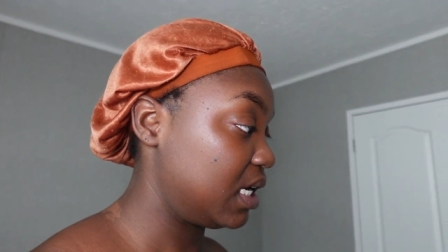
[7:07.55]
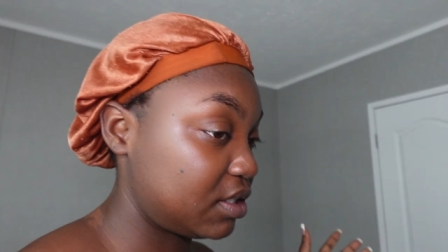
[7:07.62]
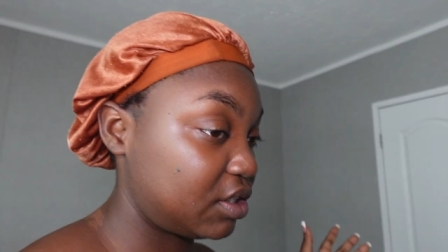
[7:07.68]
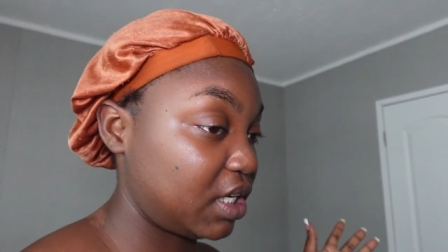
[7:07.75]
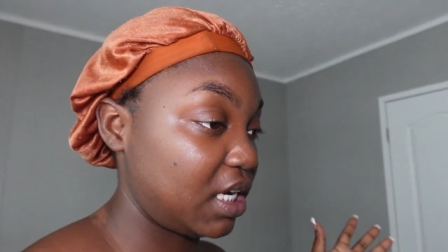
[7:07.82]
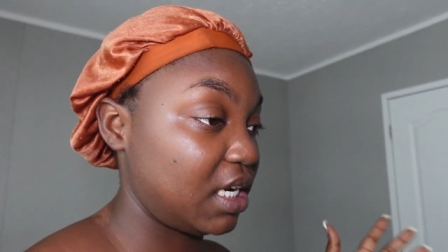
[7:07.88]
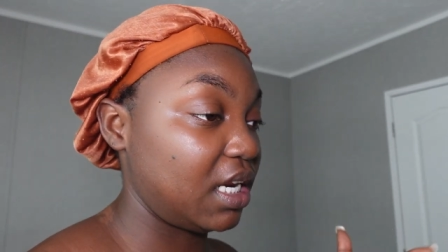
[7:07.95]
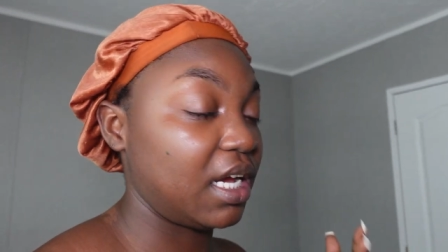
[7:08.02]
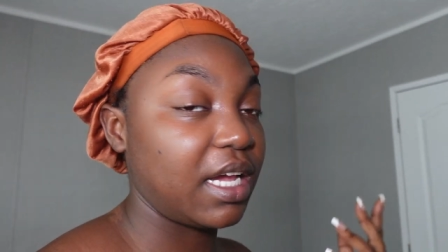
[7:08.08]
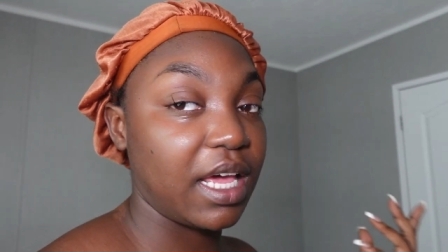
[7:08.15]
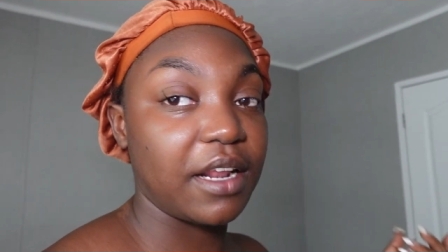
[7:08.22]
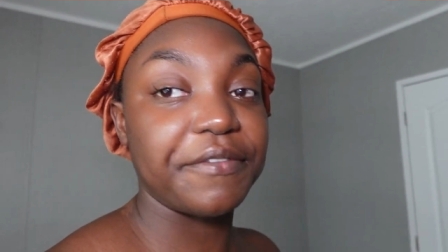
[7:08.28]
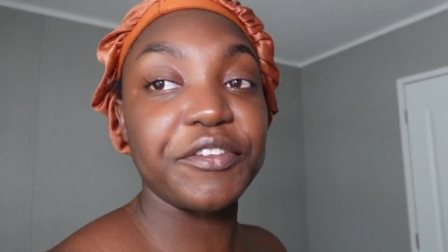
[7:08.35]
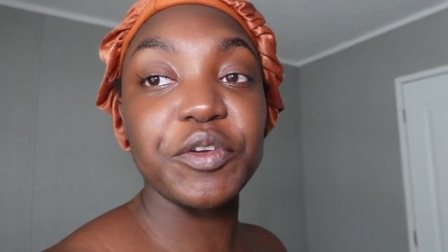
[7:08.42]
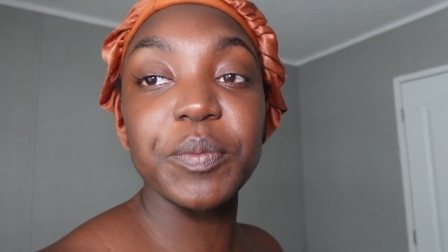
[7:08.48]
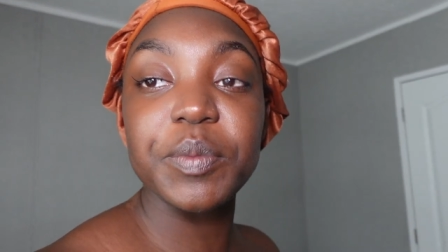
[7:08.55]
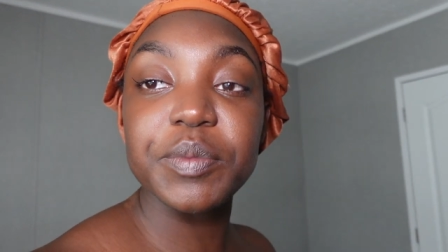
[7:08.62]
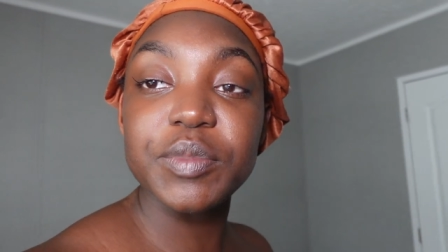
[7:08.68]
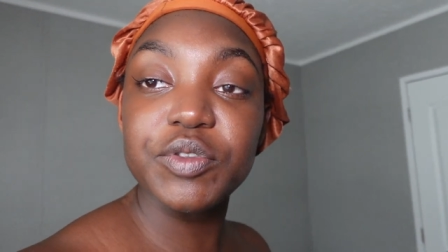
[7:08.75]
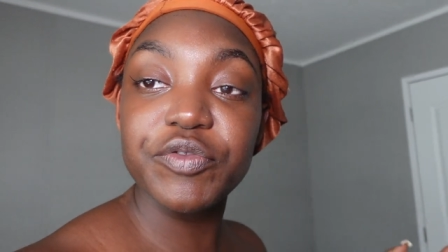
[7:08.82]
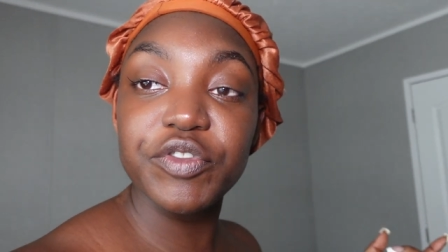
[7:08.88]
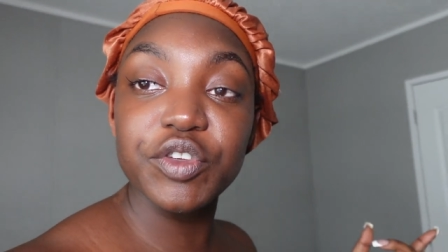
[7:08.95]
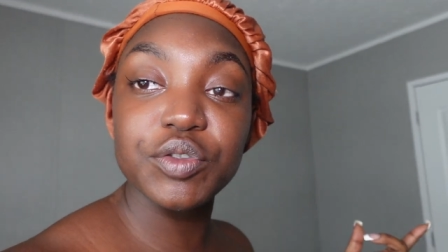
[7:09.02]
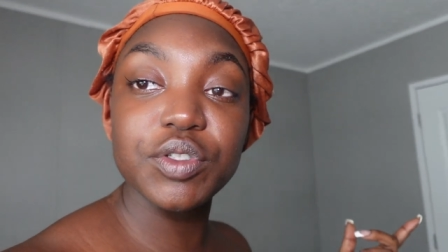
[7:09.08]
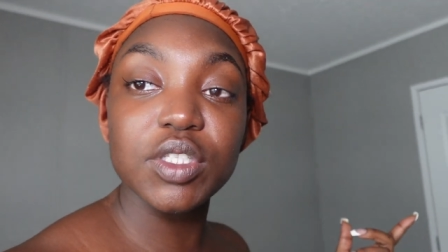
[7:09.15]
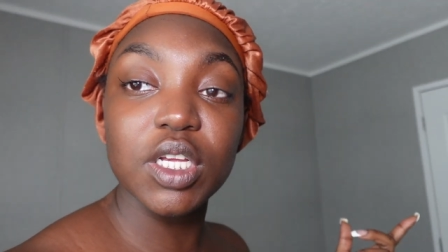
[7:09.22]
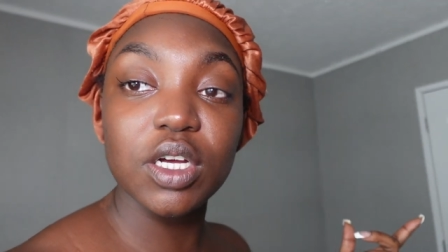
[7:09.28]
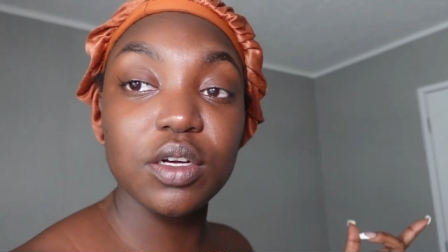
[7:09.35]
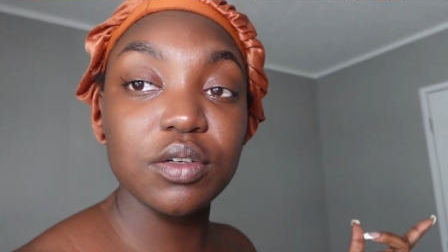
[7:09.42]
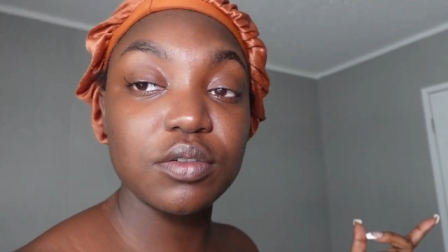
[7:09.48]
and try to knock out a few few
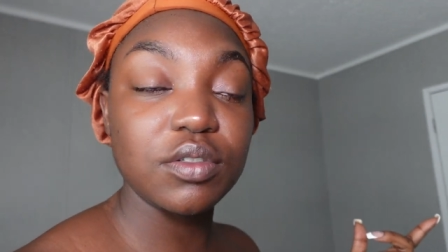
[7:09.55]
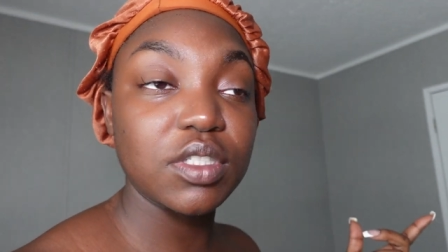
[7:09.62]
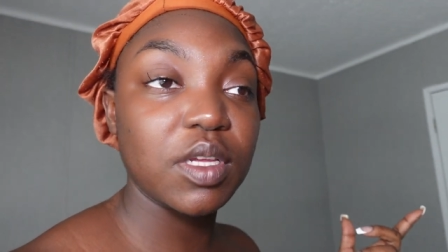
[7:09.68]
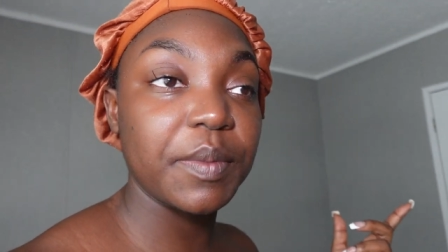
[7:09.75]
stones.